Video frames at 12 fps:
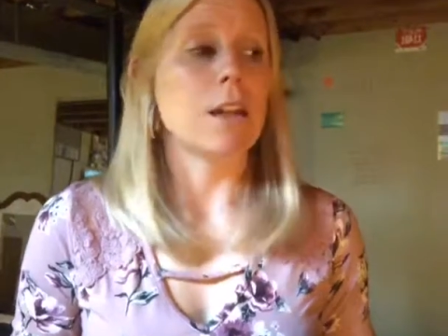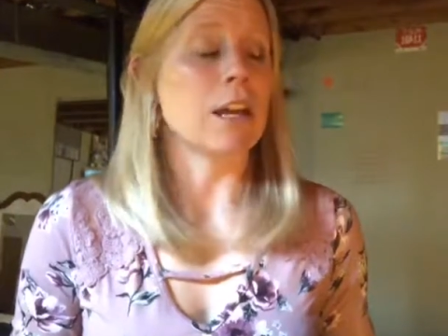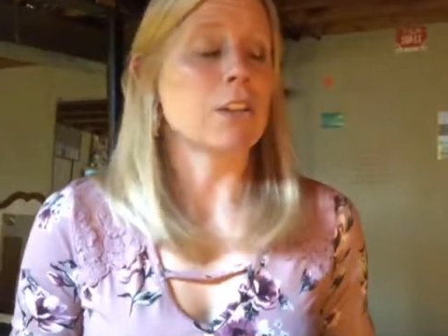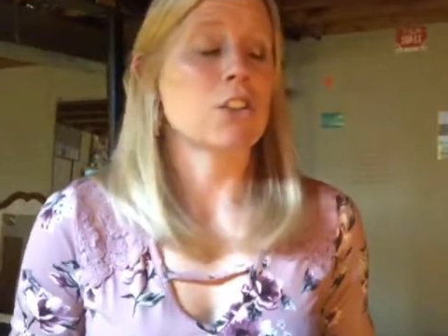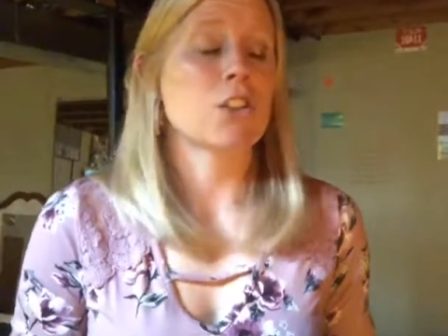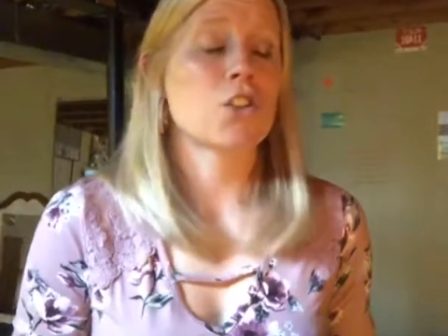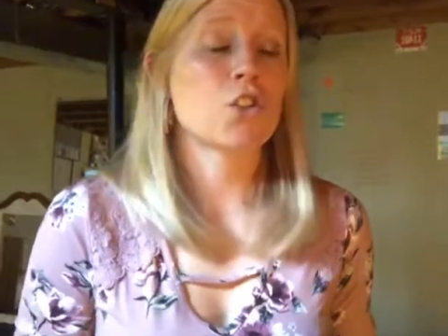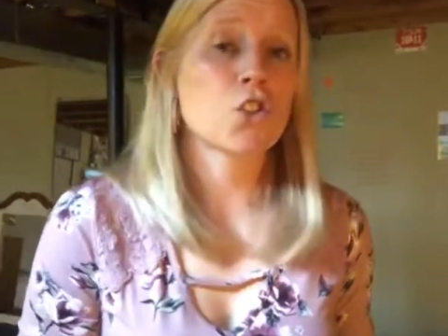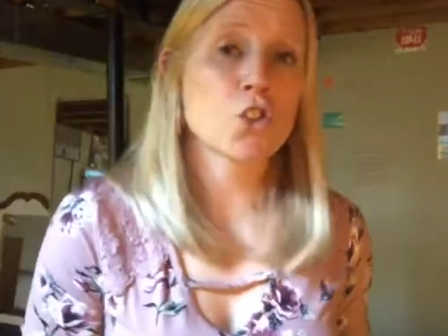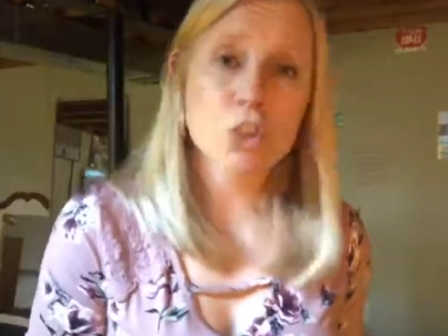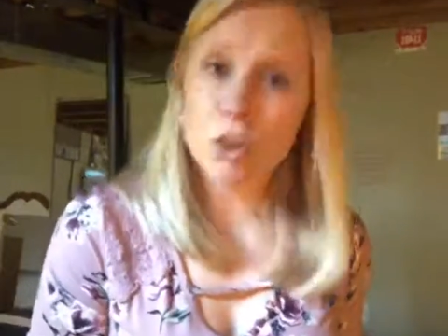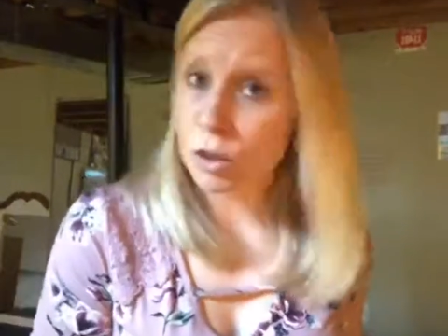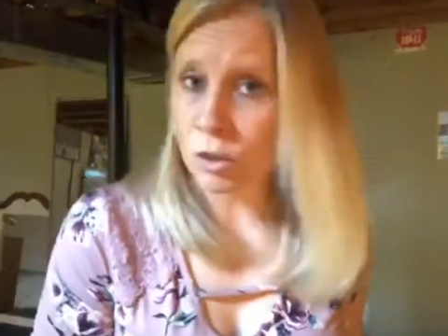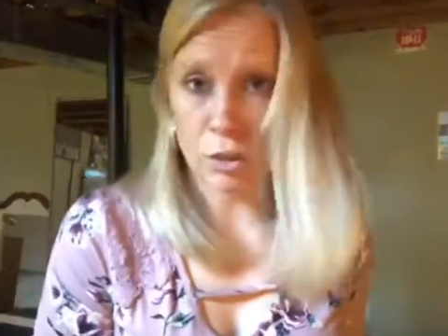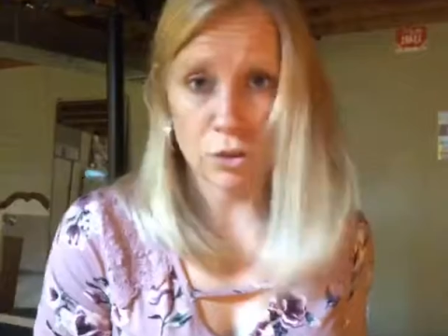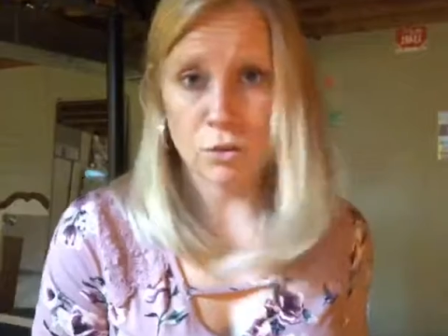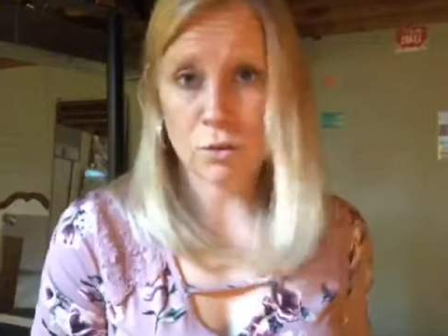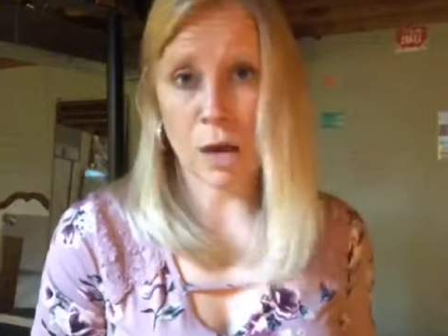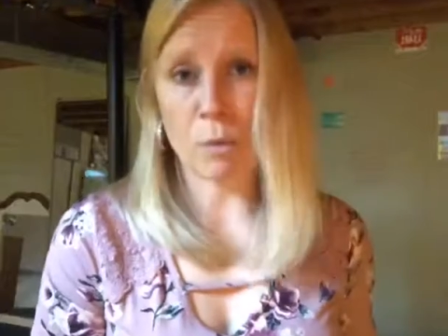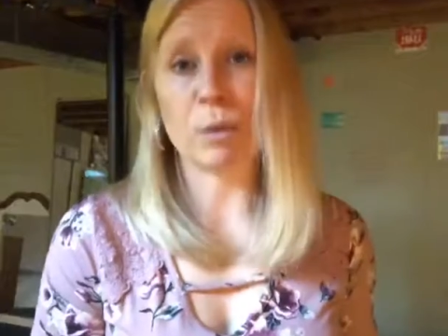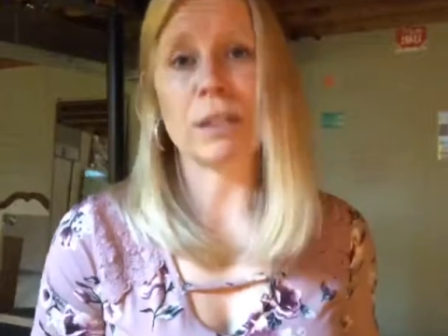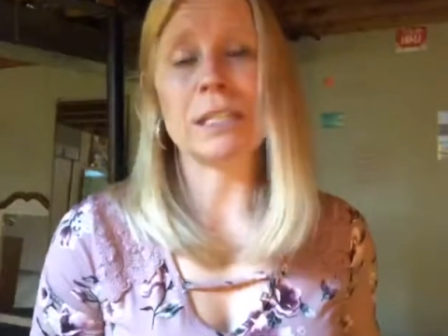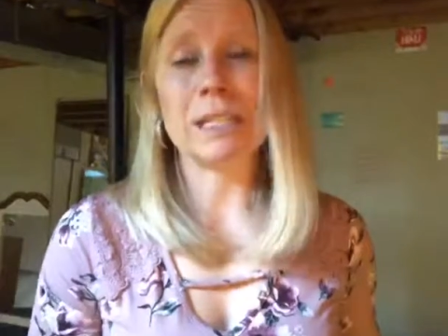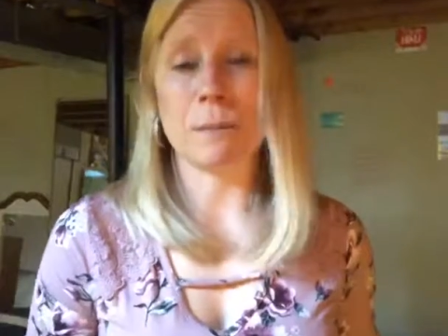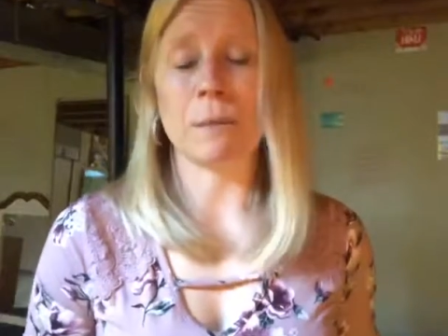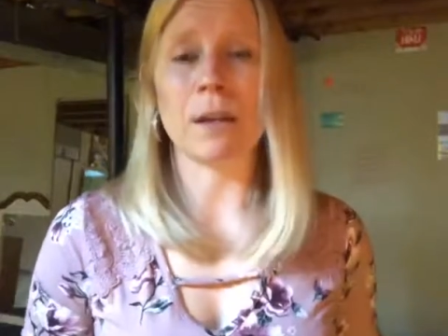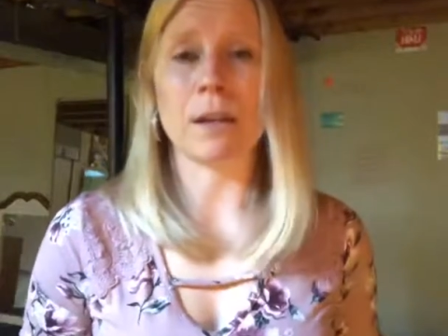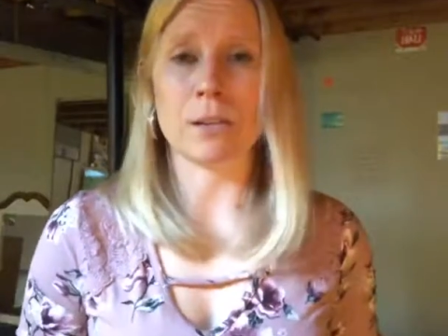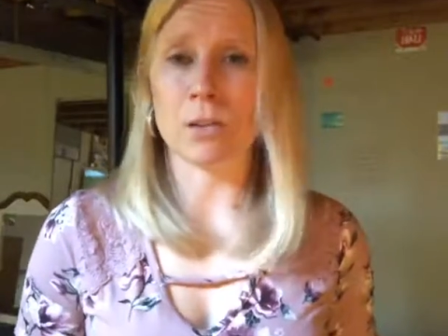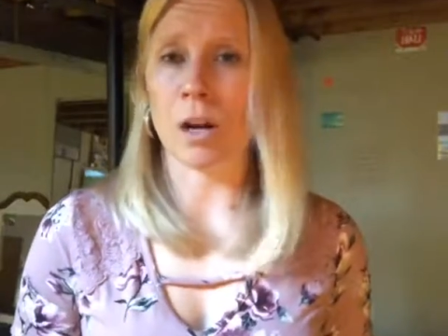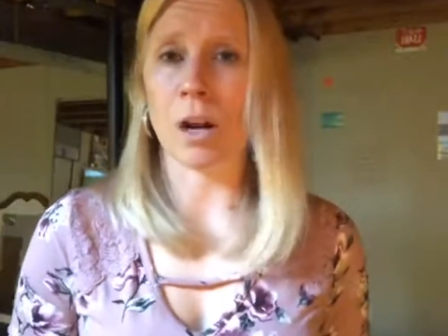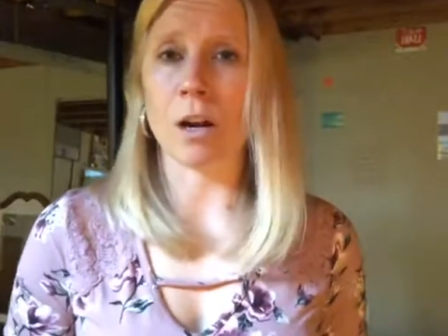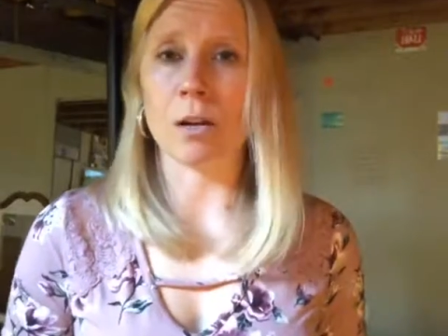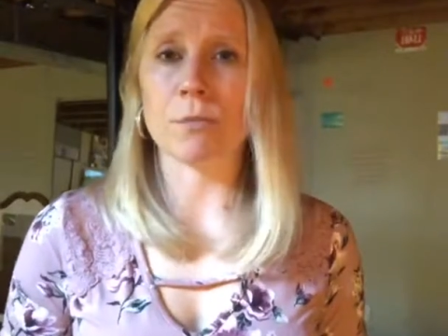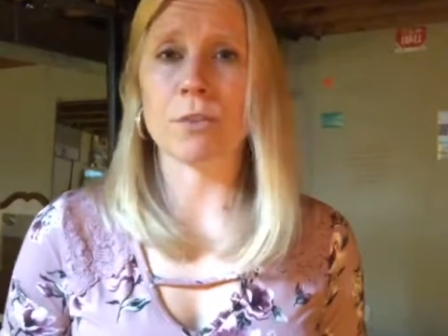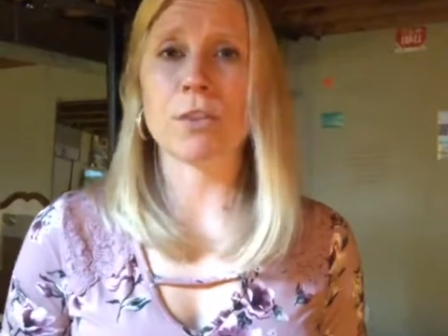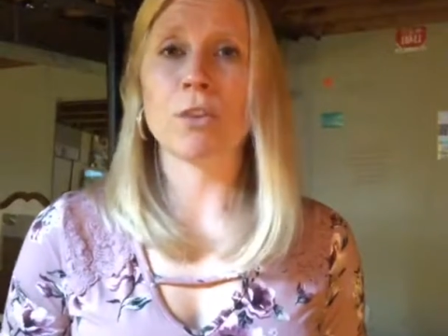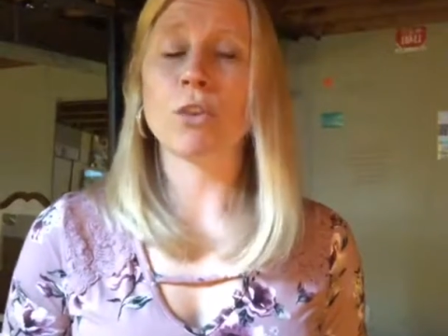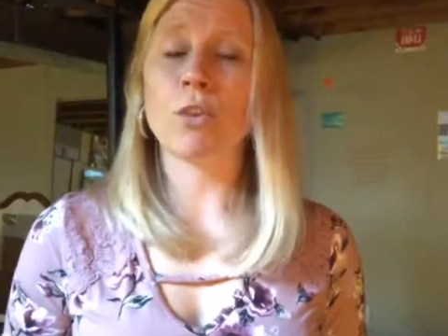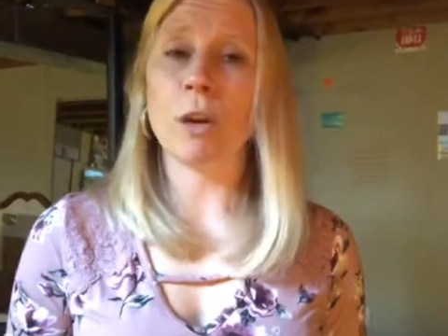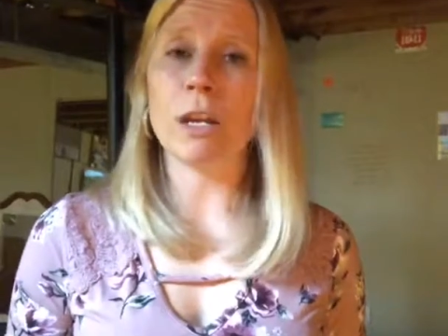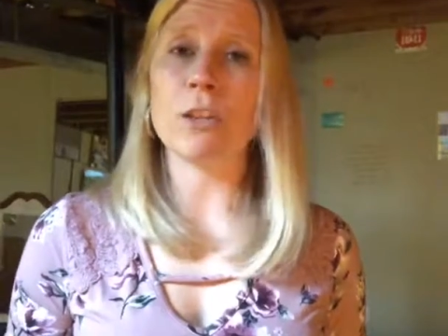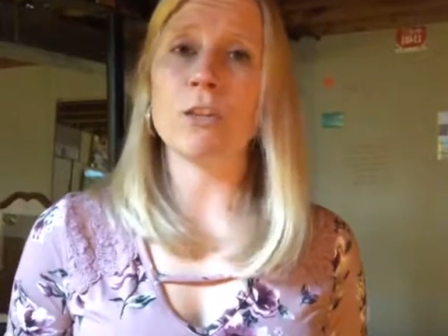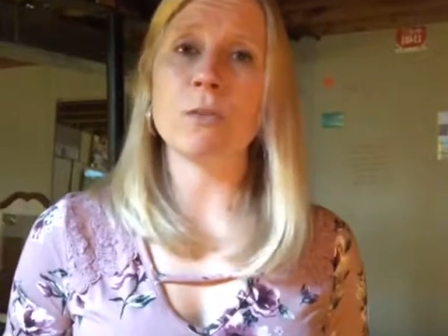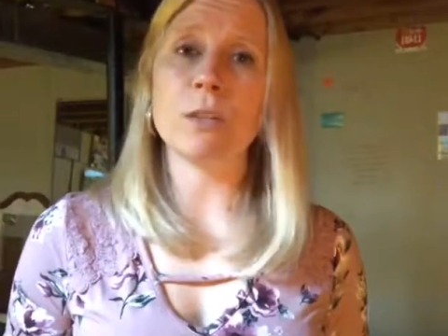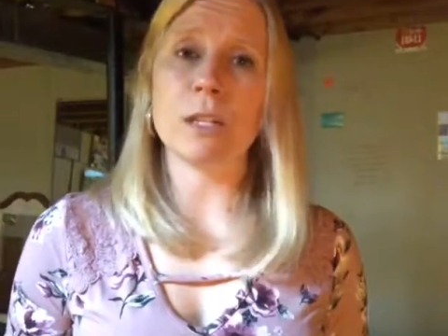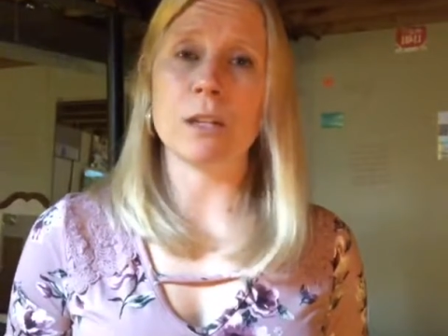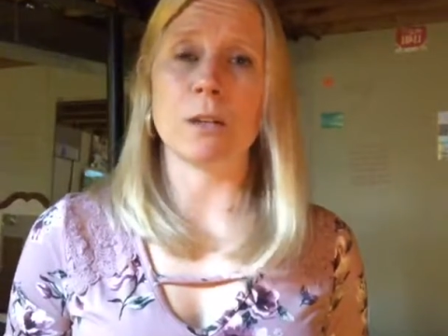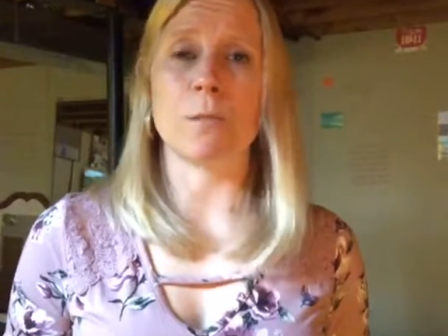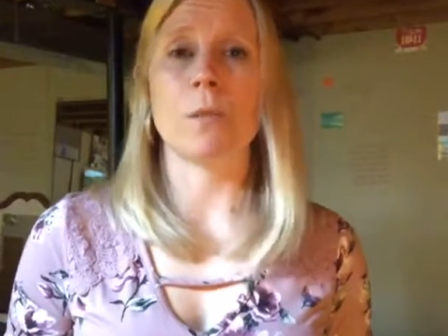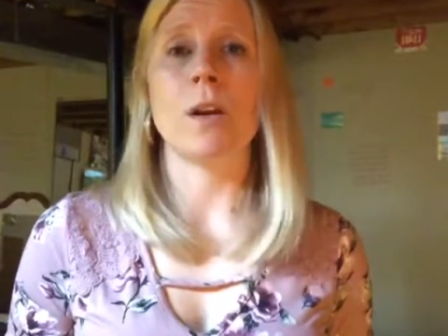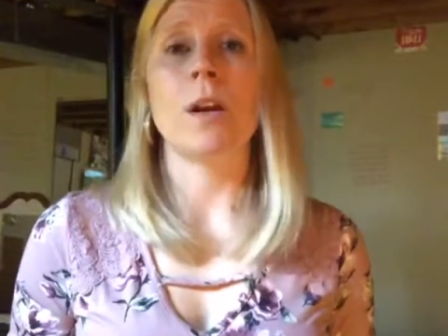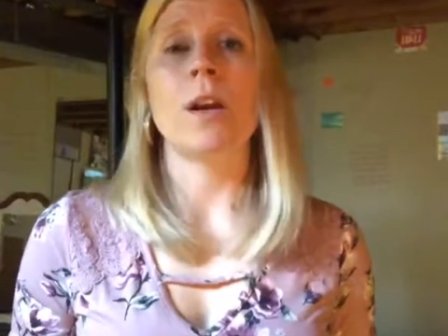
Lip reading: I certainly do not want to demonize carbs. They're great, you need them.